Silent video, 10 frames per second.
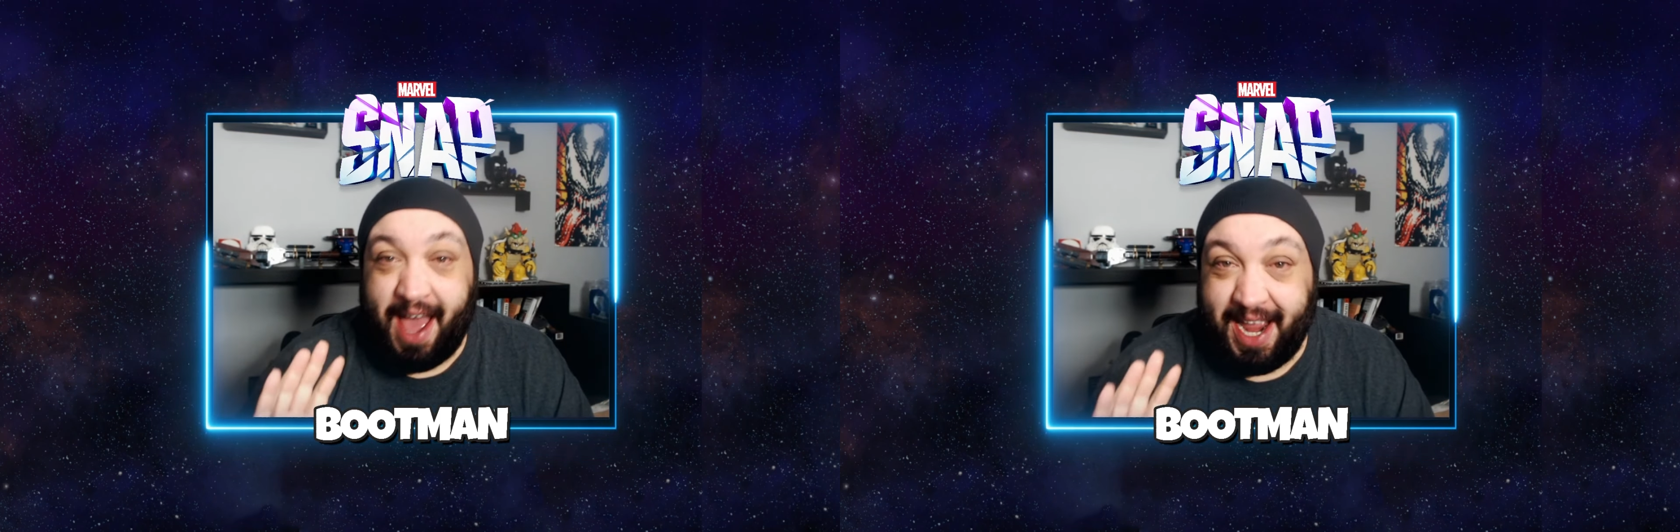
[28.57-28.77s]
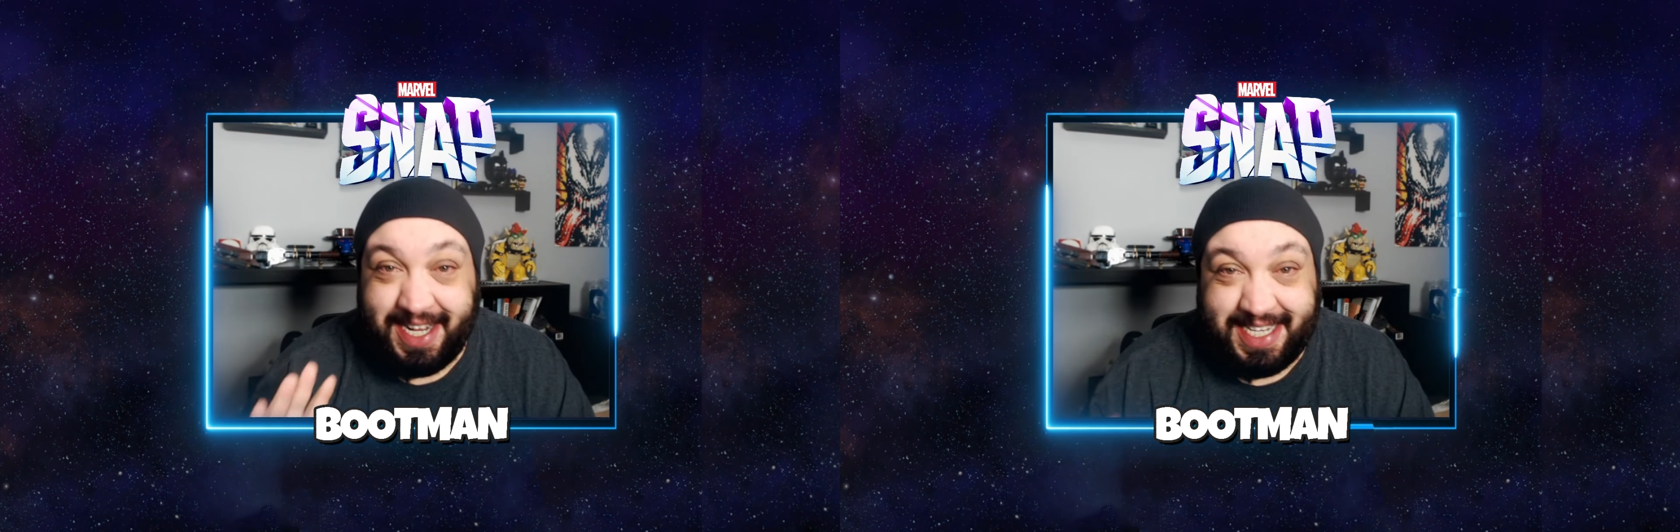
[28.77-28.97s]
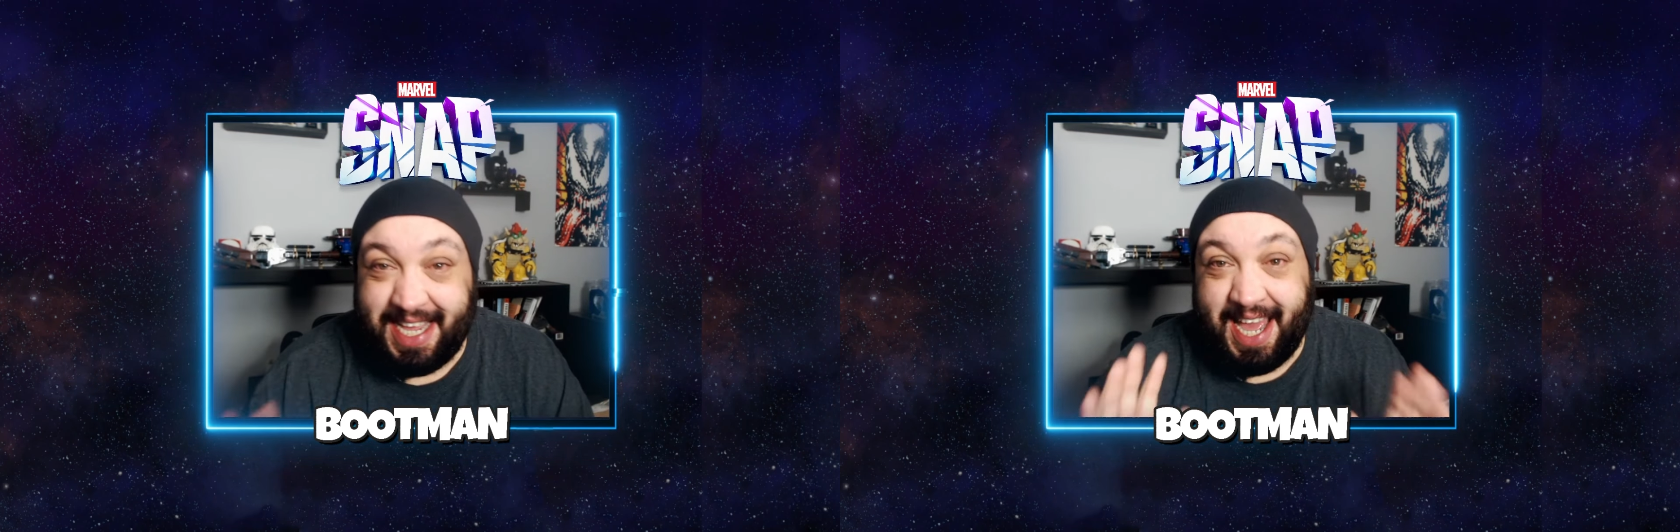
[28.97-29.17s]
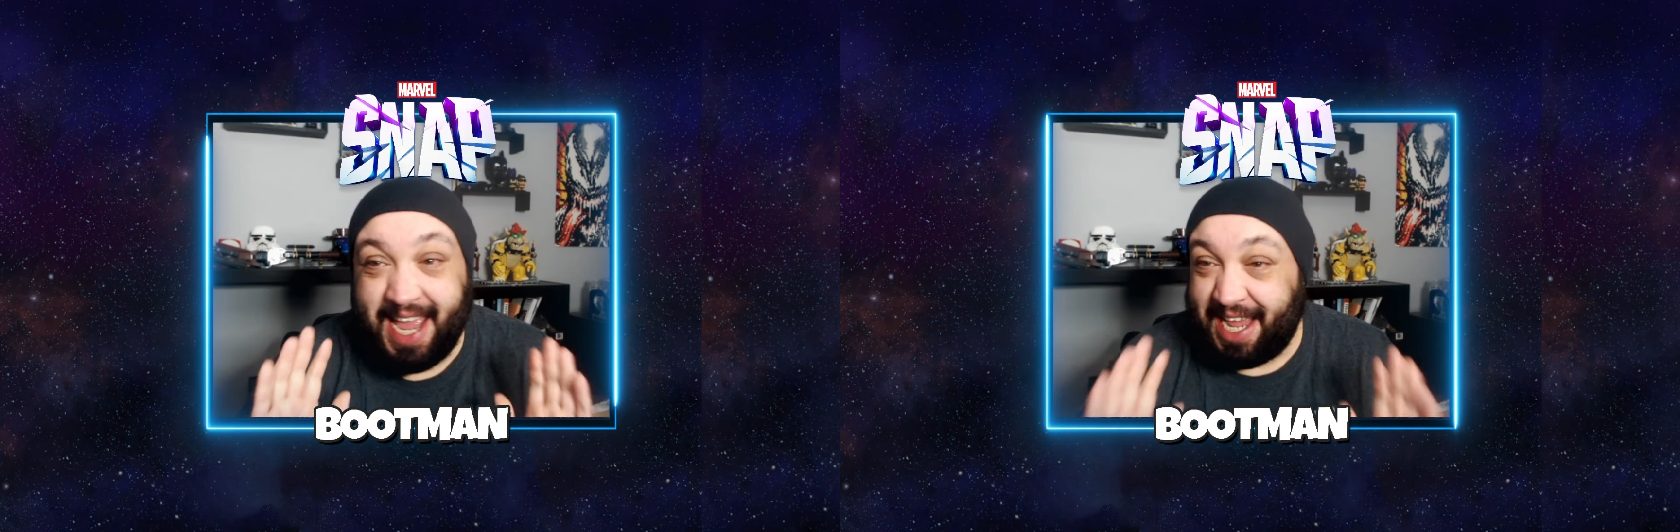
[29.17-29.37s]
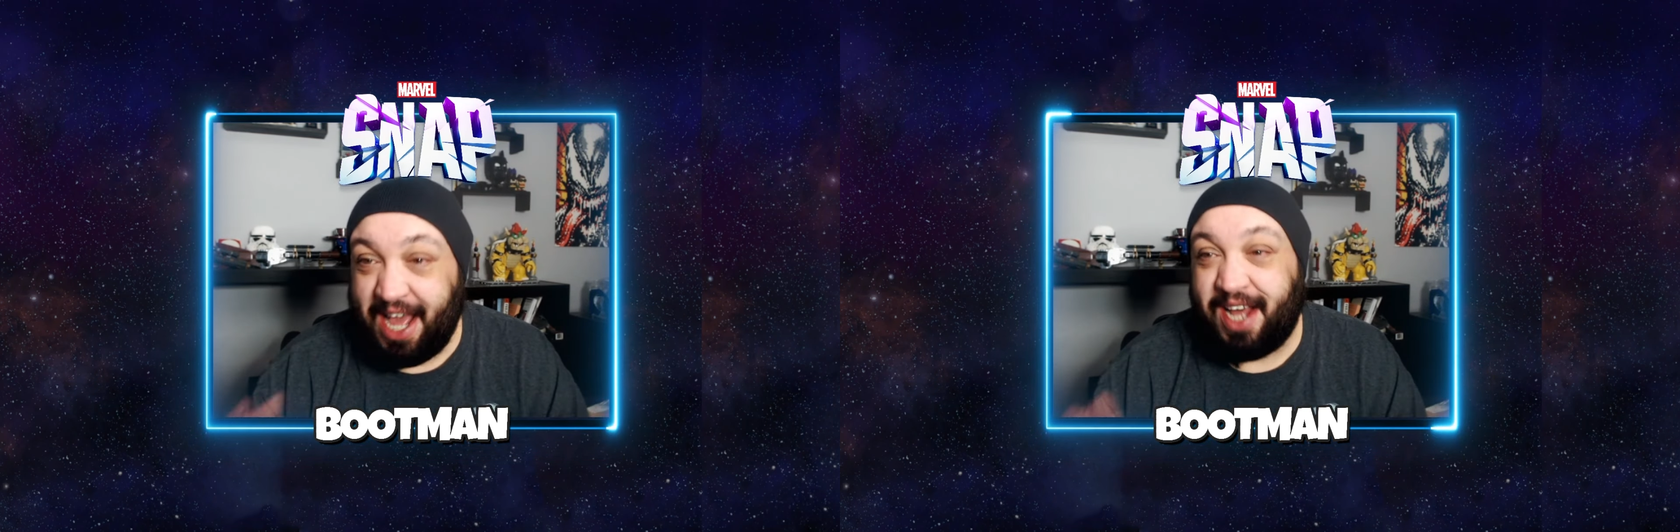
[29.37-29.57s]
idea
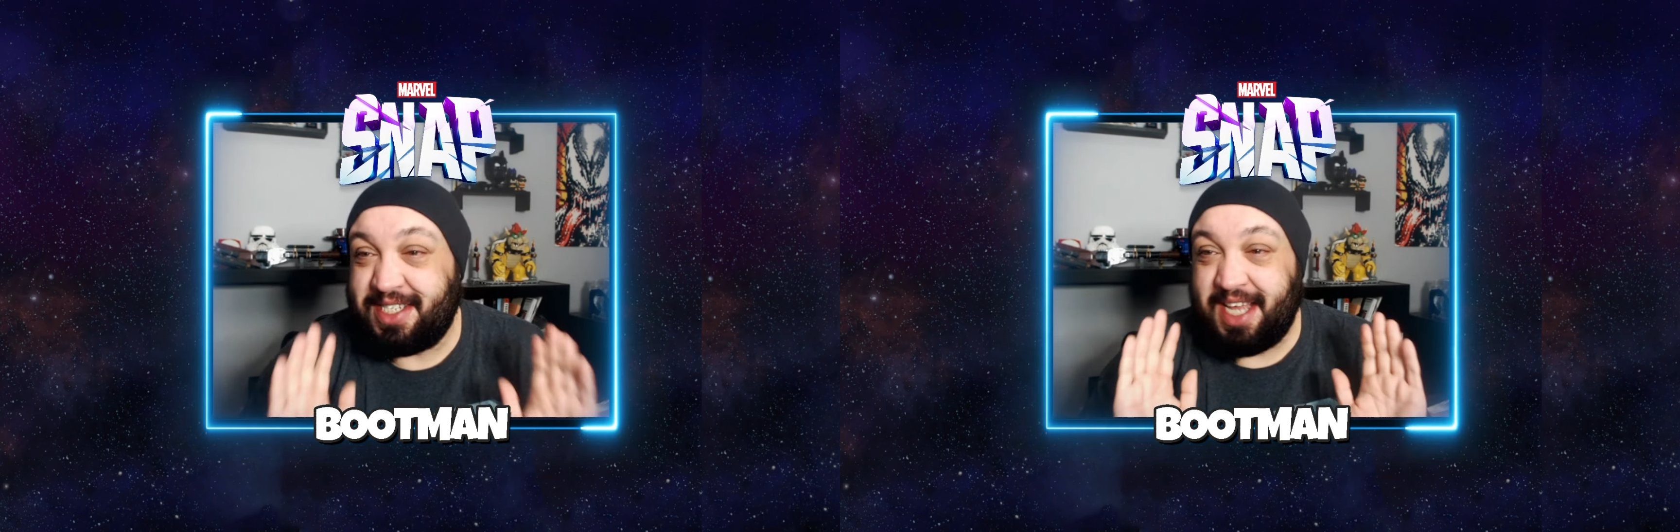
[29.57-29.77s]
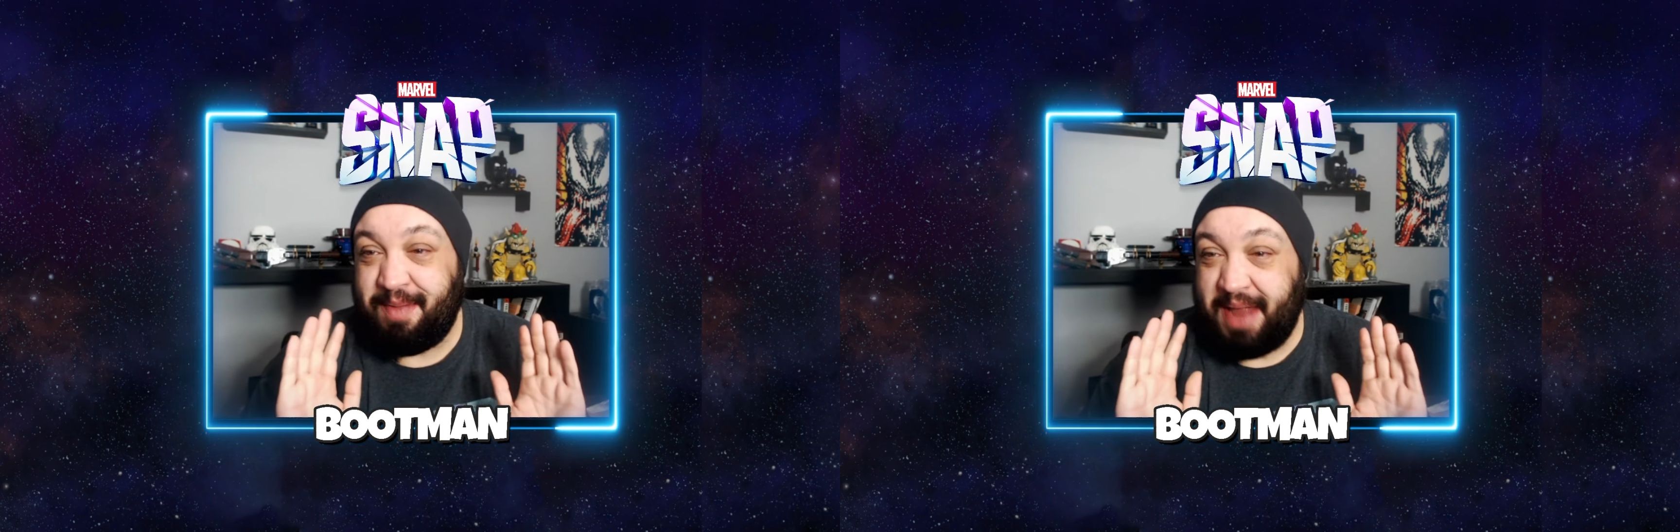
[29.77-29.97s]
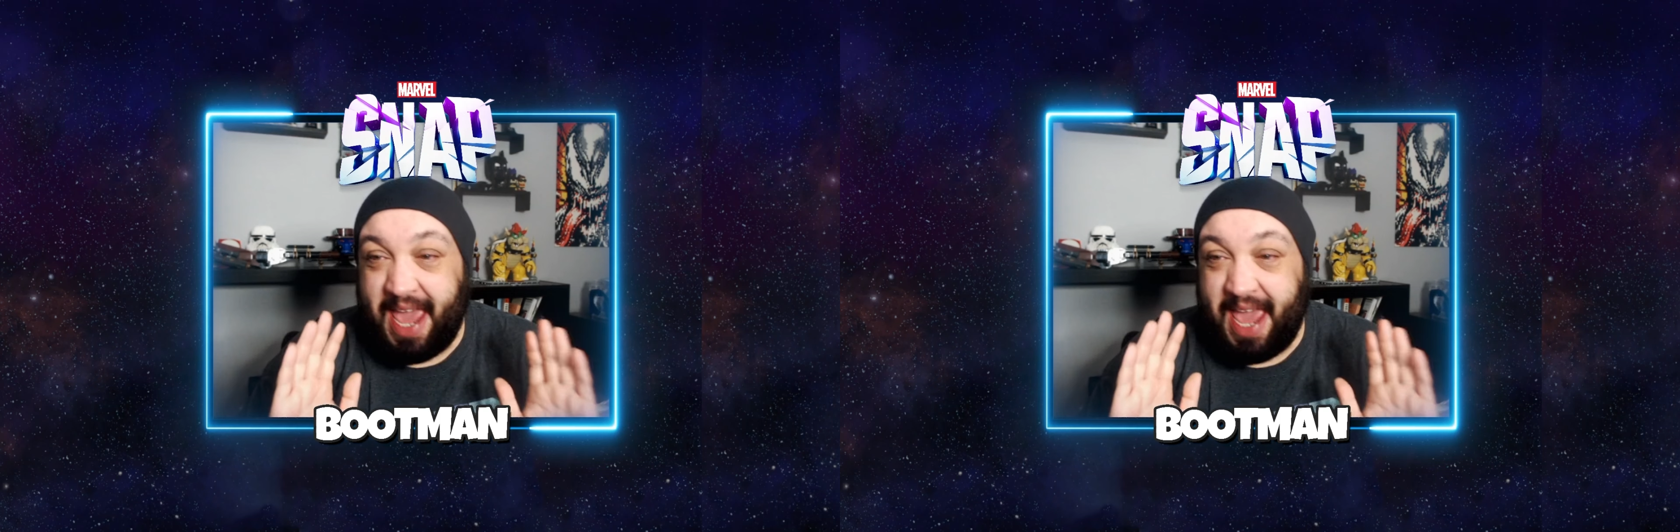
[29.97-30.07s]
and concept.